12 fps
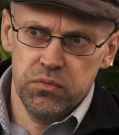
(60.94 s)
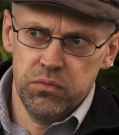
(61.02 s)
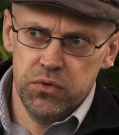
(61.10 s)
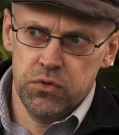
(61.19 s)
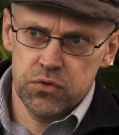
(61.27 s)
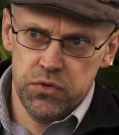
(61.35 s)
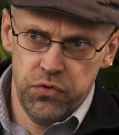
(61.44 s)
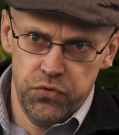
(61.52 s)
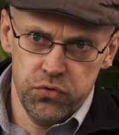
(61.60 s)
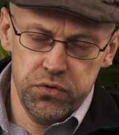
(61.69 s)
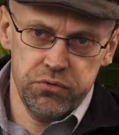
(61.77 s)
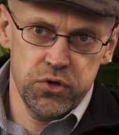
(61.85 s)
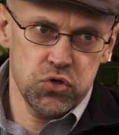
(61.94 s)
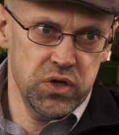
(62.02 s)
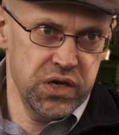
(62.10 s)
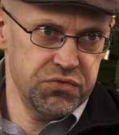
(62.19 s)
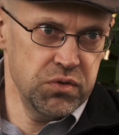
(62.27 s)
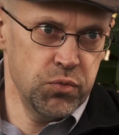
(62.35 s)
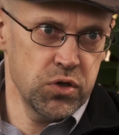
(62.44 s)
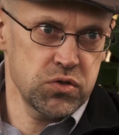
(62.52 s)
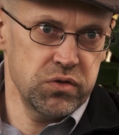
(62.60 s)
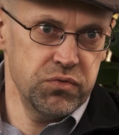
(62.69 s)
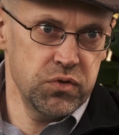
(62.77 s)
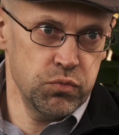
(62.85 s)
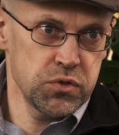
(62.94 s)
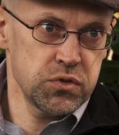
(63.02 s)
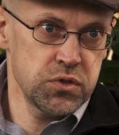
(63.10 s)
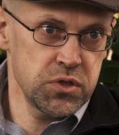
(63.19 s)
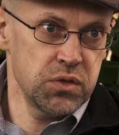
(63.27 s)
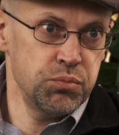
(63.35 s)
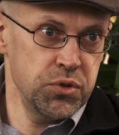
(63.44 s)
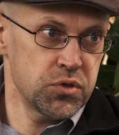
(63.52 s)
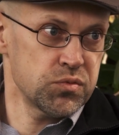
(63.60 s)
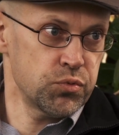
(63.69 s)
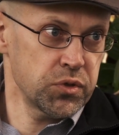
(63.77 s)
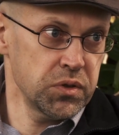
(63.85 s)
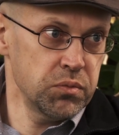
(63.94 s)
because the third Russia after Moscow, it was the St. Petersburg